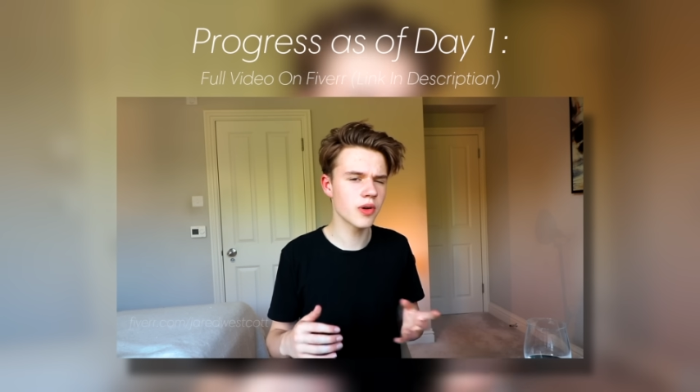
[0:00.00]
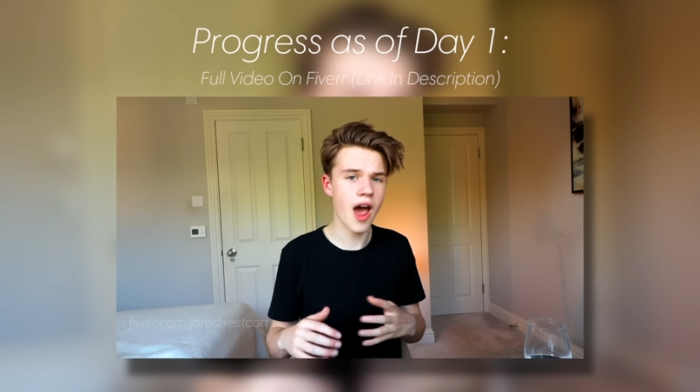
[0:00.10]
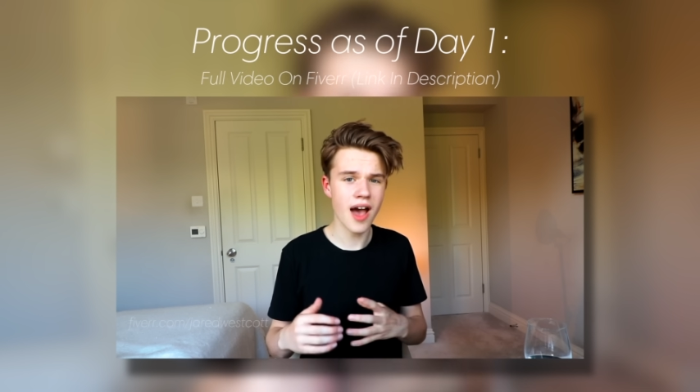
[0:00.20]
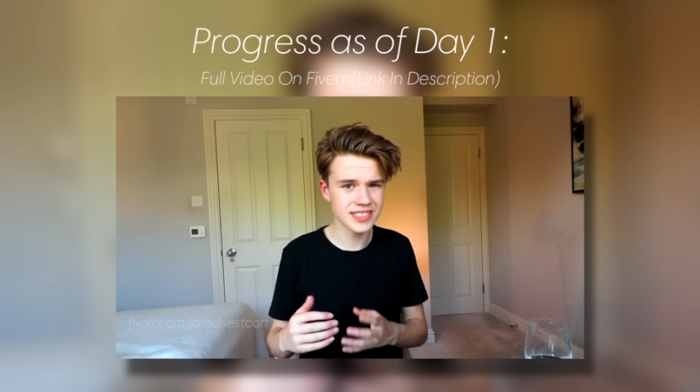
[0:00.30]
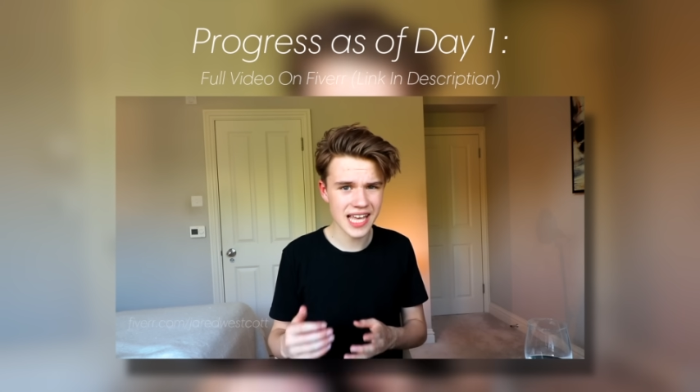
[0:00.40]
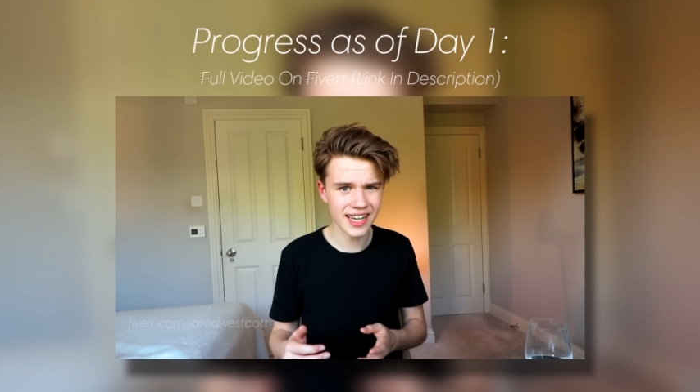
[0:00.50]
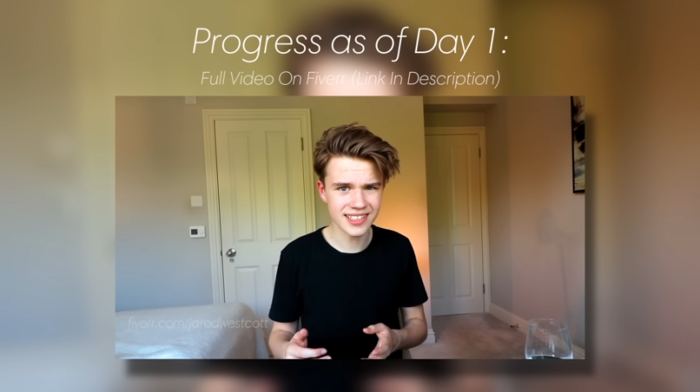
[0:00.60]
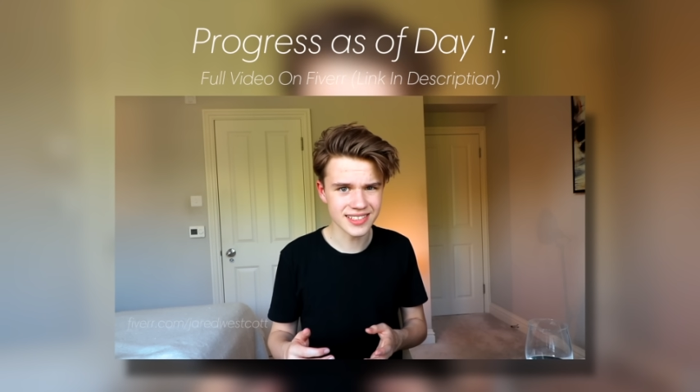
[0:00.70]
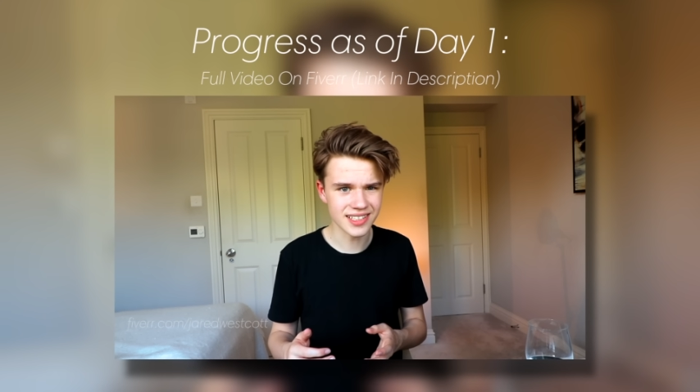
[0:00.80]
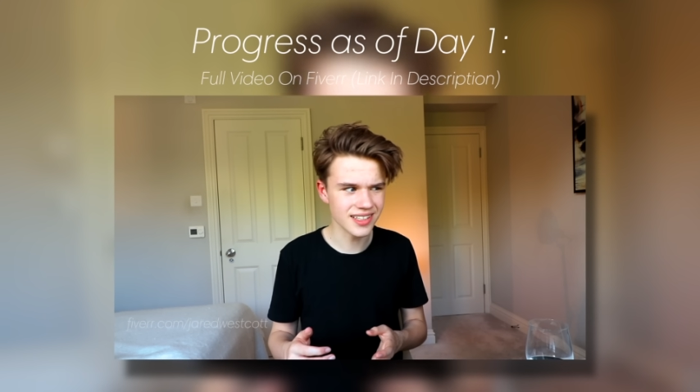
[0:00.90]
know how to
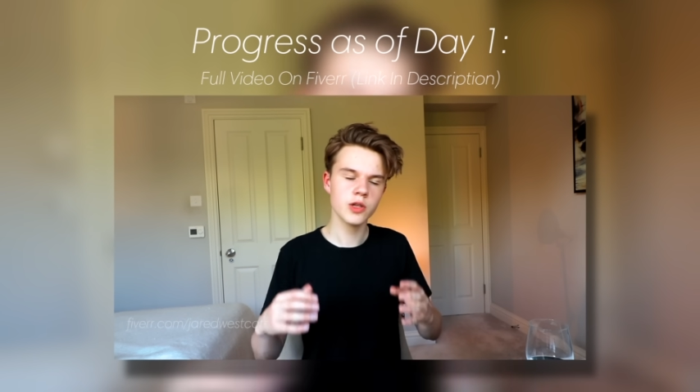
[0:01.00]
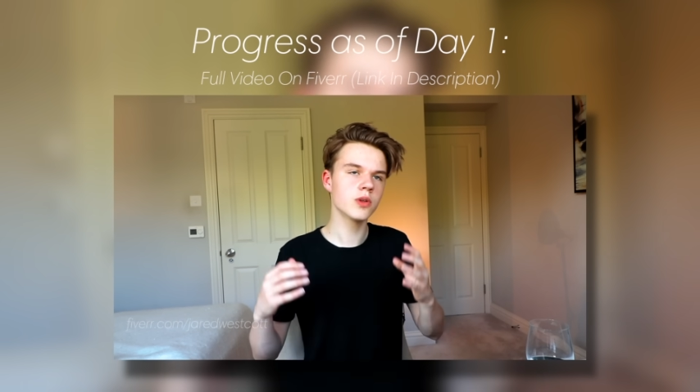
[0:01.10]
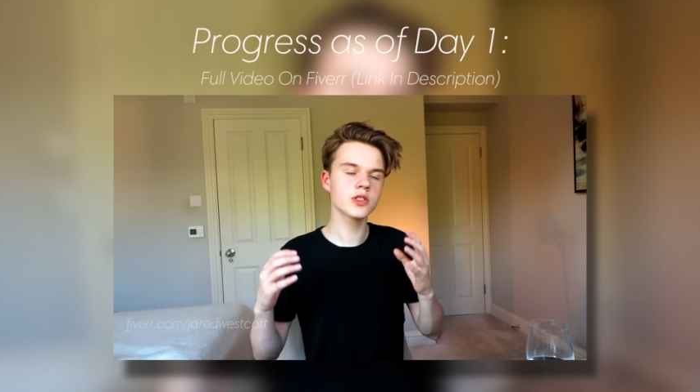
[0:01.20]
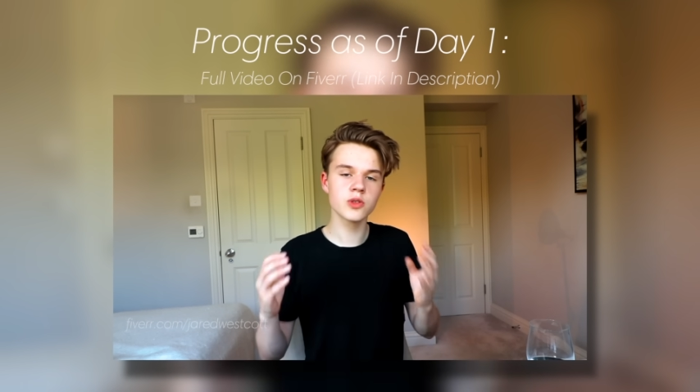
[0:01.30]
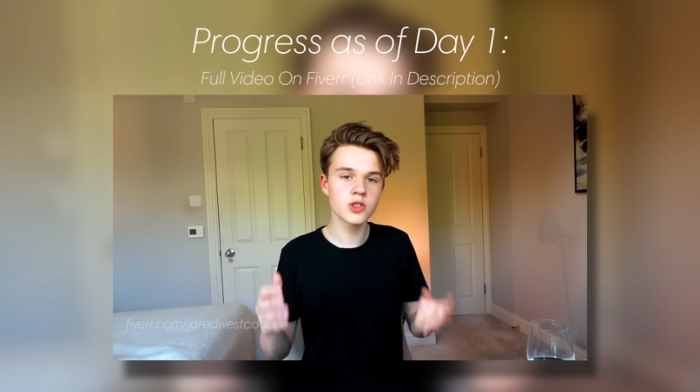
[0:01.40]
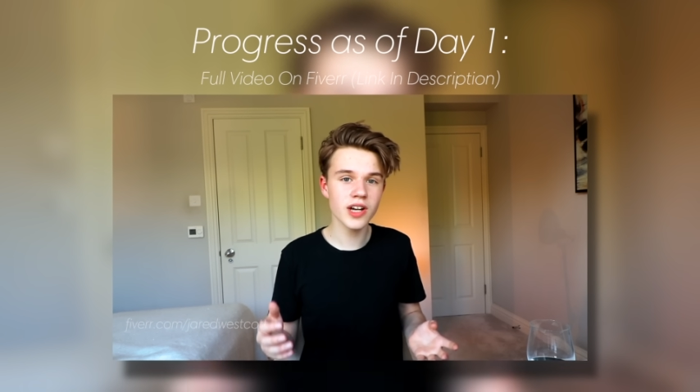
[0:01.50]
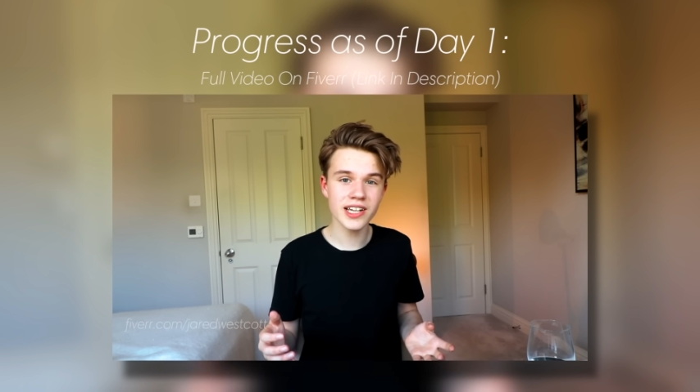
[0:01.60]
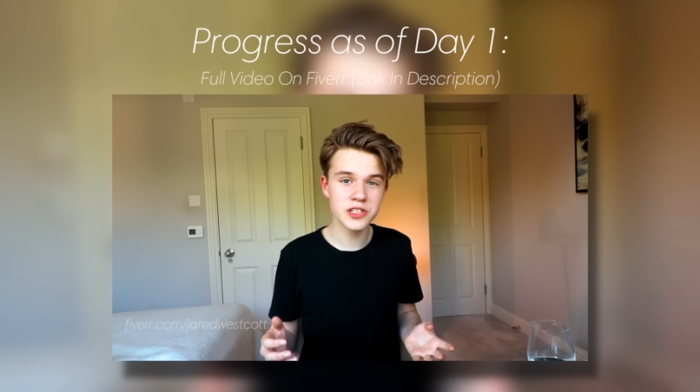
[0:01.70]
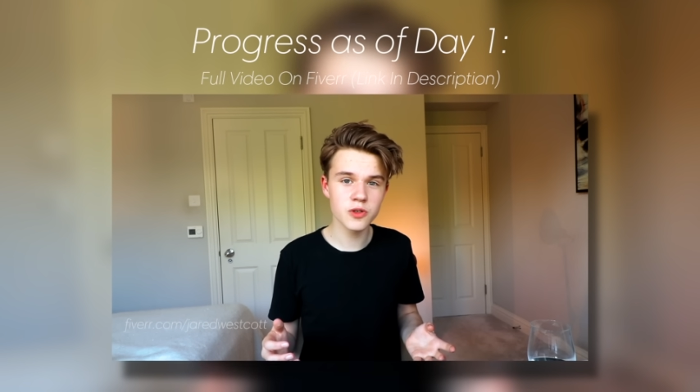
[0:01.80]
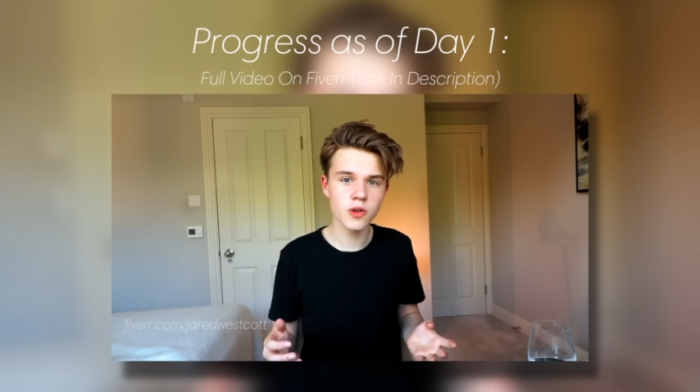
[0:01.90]
edit it. You want to
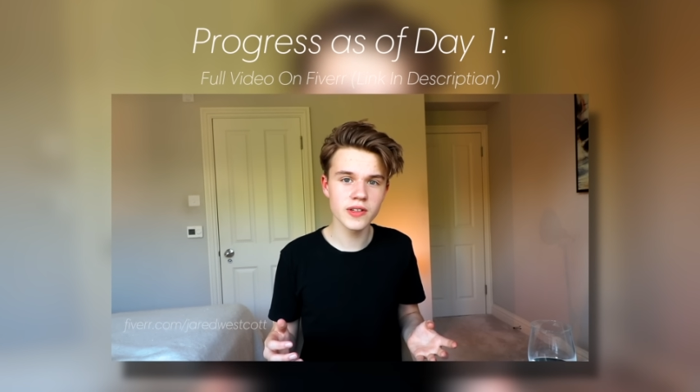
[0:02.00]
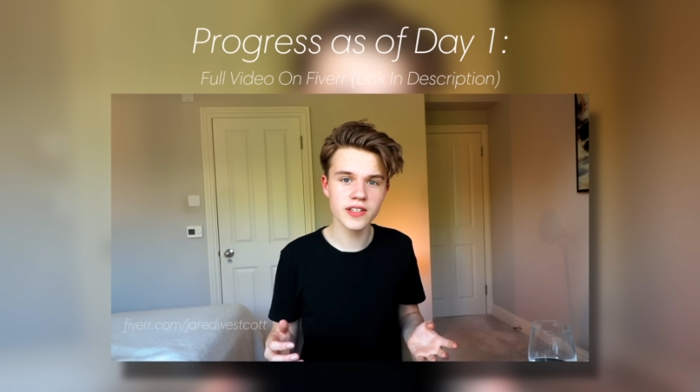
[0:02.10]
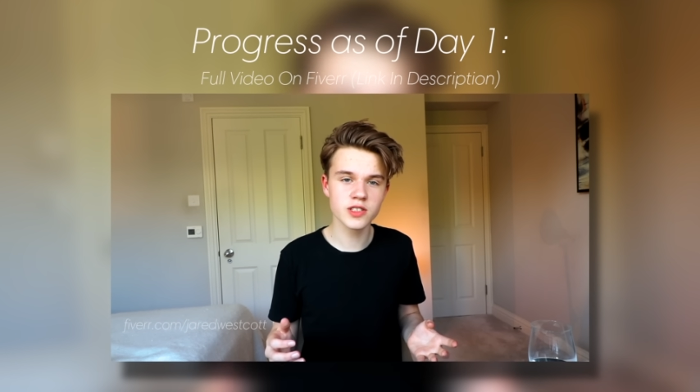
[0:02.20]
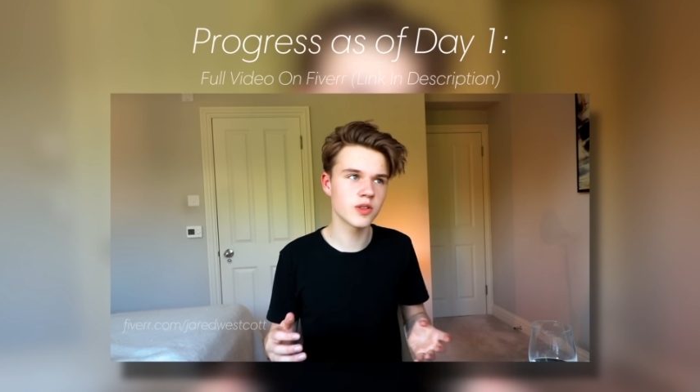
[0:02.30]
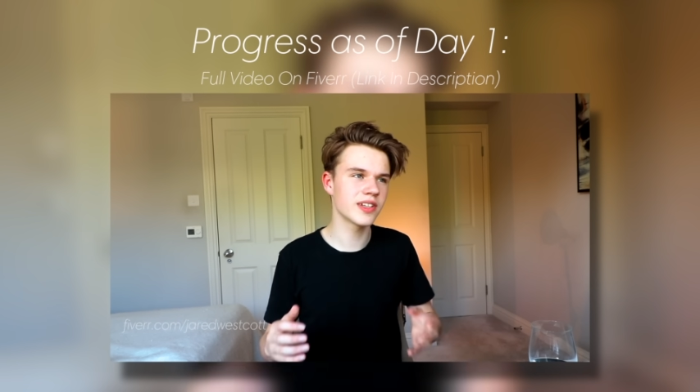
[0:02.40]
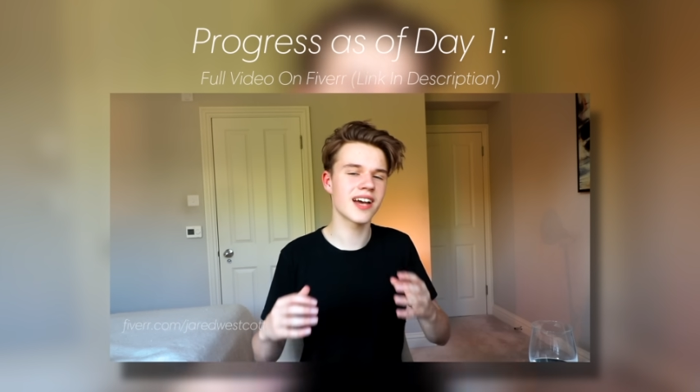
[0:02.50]
attract your audience with an